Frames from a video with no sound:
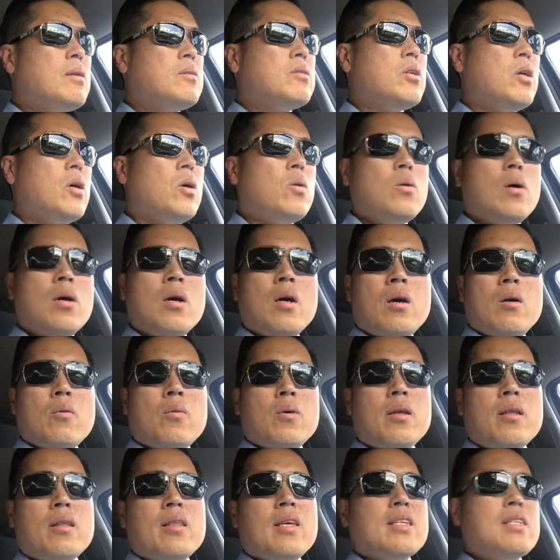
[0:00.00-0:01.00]
So
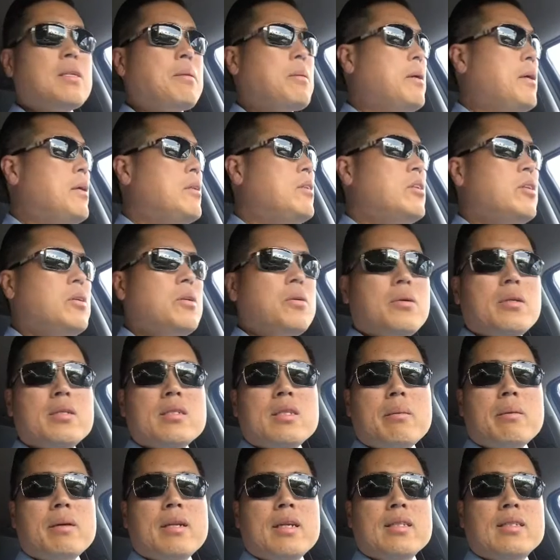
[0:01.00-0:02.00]
one of the things I'm going to do
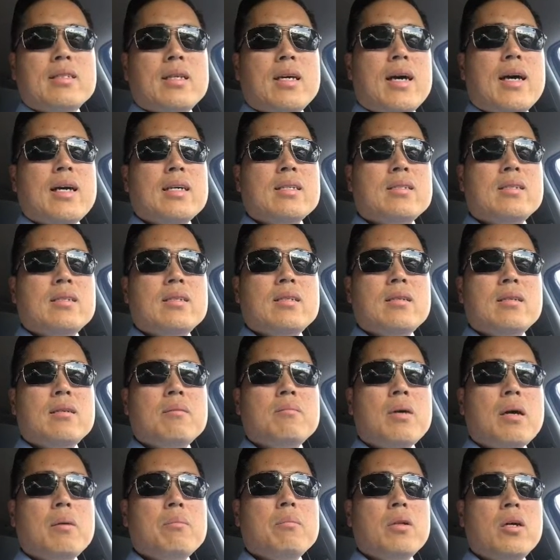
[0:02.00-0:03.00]
is I'm going to test
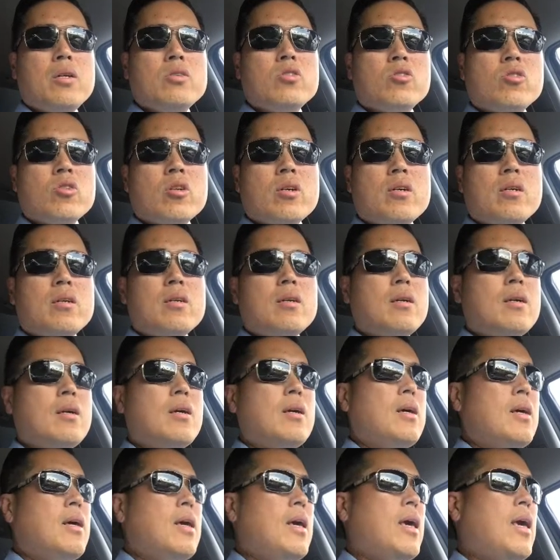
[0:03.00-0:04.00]
my blood sugar
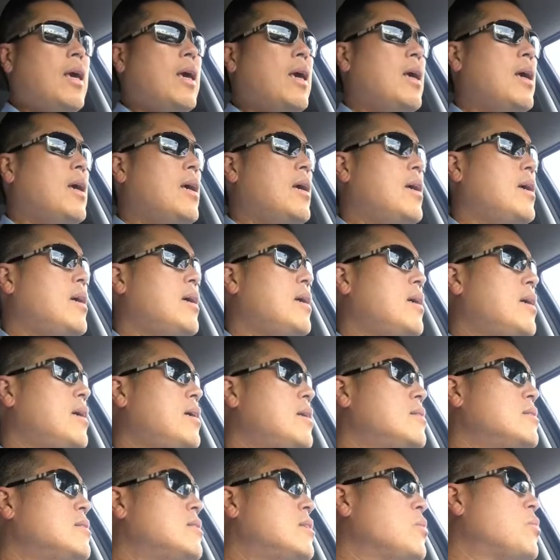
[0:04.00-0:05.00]

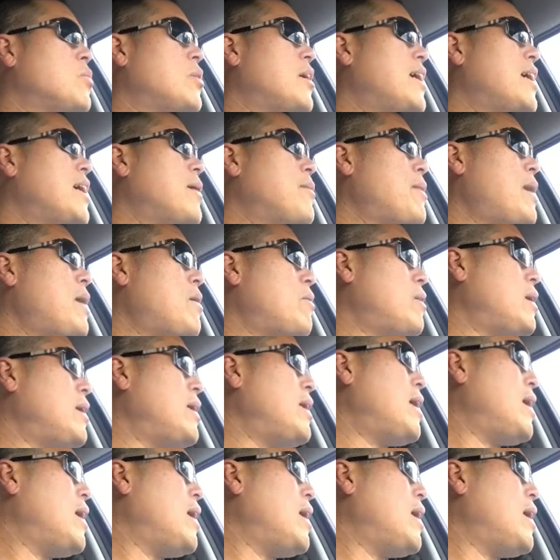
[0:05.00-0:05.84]
and see where I am at right